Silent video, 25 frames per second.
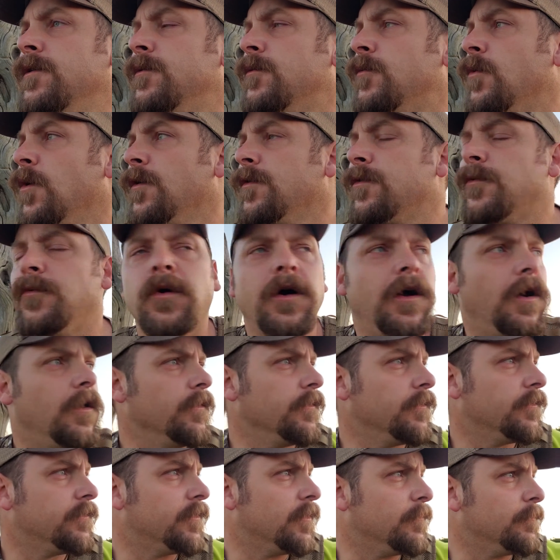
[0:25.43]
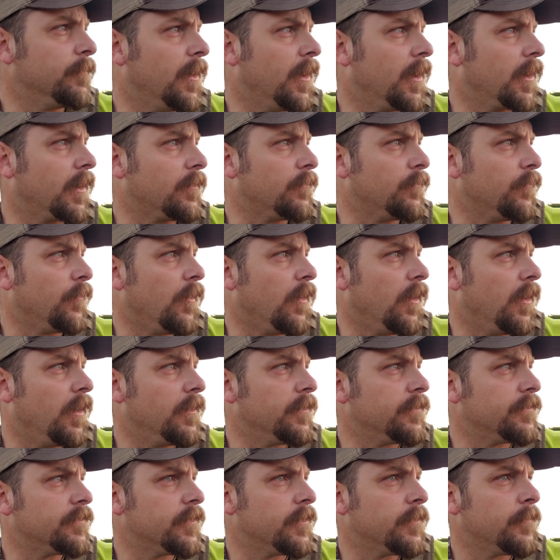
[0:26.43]
worthwhile to sit back and
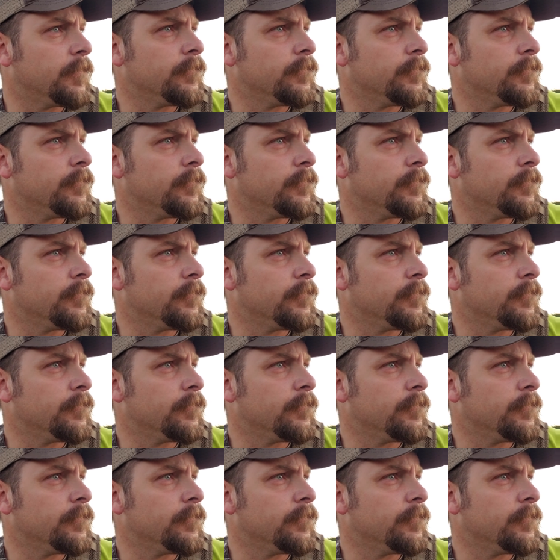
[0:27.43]
watch.